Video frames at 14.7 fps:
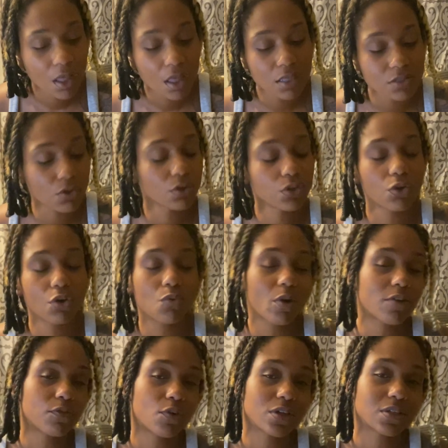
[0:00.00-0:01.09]
It's only gonna
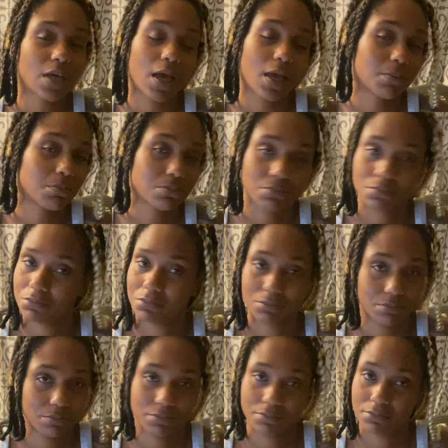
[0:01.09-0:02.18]
work for a time.
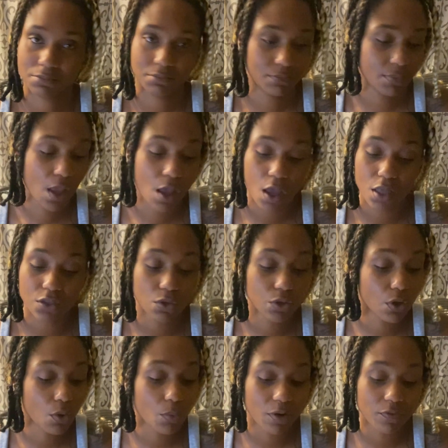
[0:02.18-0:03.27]
It's only
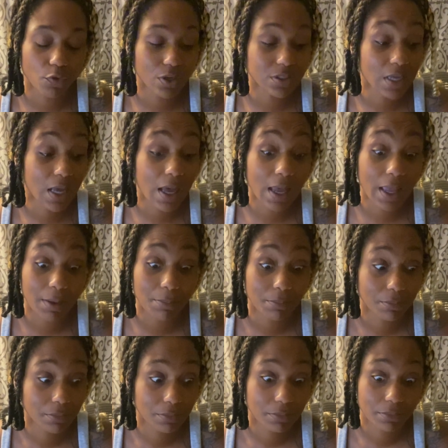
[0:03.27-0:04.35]
gonna work for a time,
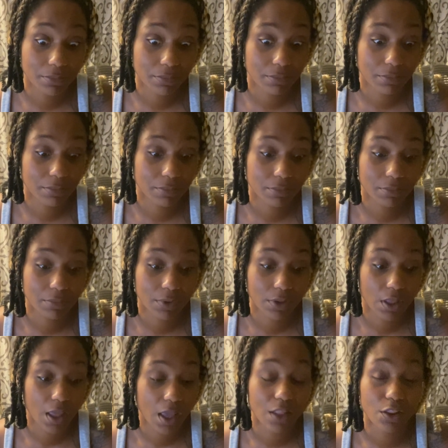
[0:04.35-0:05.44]

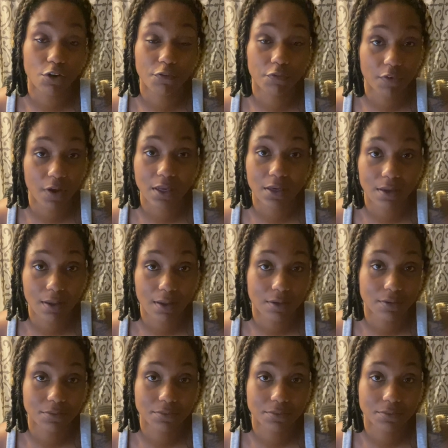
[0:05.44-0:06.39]
and then you're fucking done.